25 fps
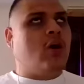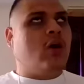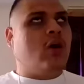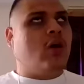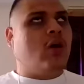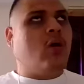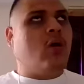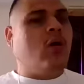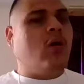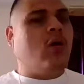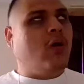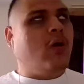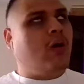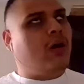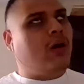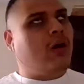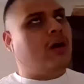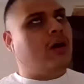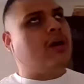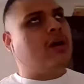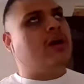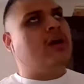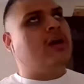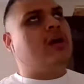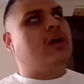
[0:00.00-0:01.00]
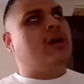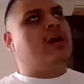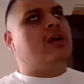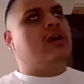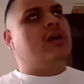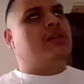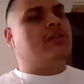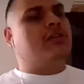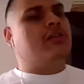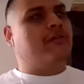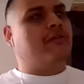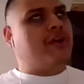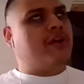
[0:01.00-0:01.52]
or
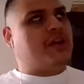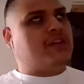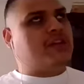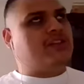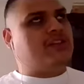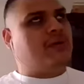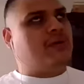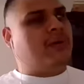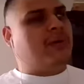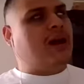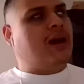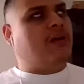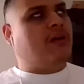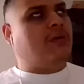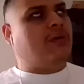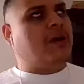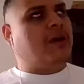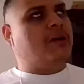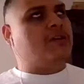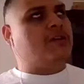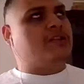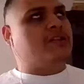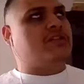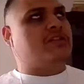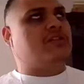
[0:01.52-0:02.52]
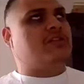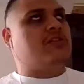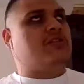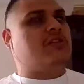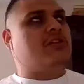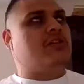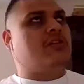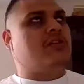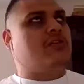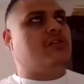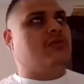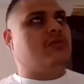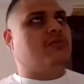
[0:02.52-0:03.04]
the victim outright, you
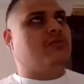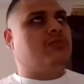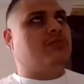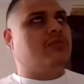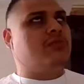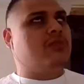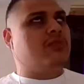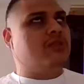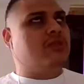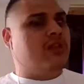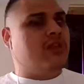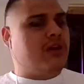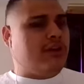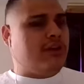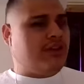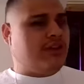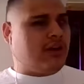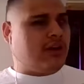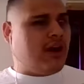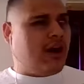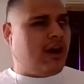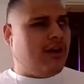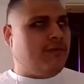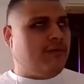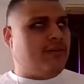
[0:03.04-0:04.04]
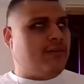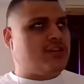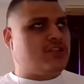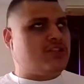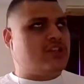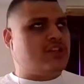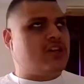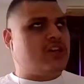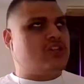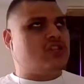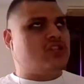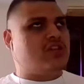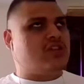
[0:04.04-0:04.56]
know, the the
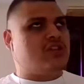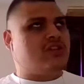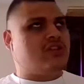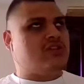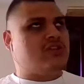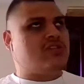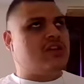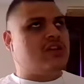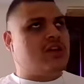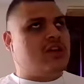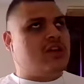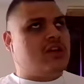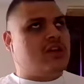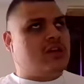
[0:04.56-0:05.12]
conversations,